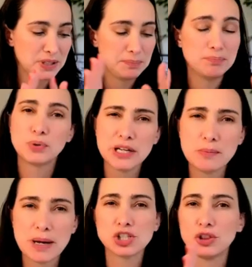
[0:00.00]
pretty
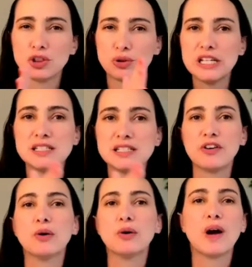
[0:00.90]
much three
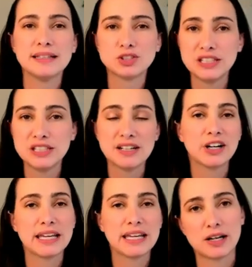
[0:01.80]
different ways, three
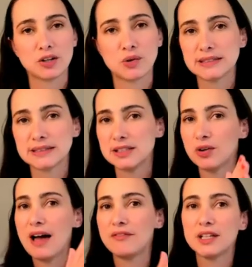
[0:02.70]
different categories. You
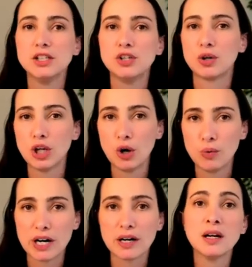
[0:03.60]
have the, your
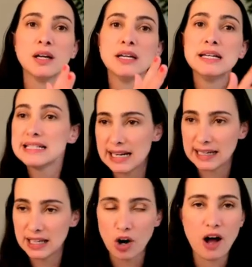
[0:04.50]
lower
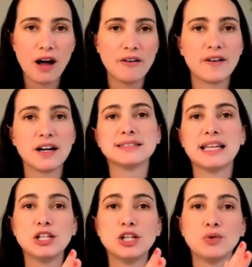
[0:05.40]
ticket offers
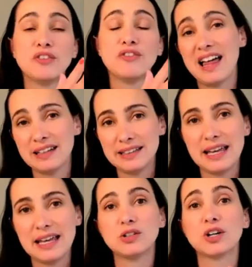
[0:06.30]
that you would
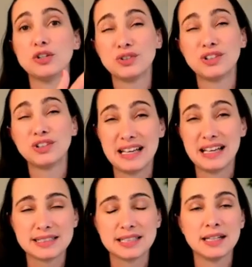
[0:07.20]
validate or you
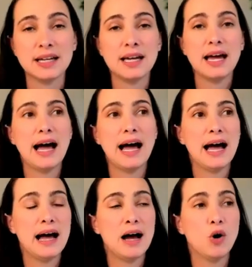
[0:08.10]
test
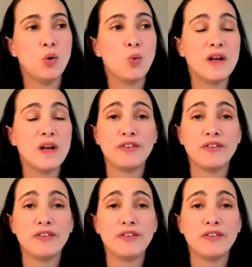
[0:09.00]
uh, with